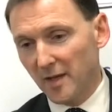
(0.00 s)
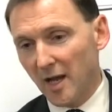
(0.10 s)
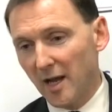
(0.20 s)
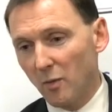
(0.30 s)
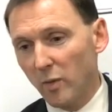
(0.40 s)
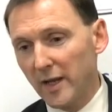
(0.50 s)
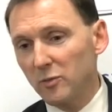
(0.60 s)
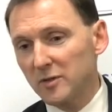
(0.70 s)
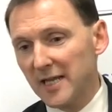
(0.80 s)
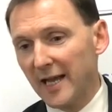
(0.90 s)
uh, we
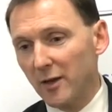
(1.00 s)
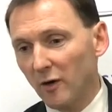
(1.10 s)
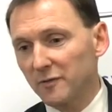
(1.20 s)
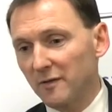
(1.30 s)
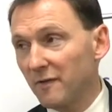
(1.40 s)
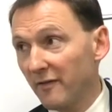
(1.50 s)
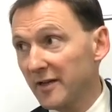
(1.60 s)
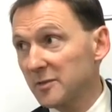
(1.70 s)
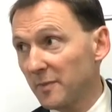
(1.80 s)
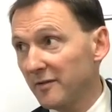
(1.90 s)
would take often very
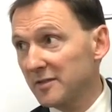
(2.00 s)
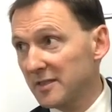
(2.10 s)
experienced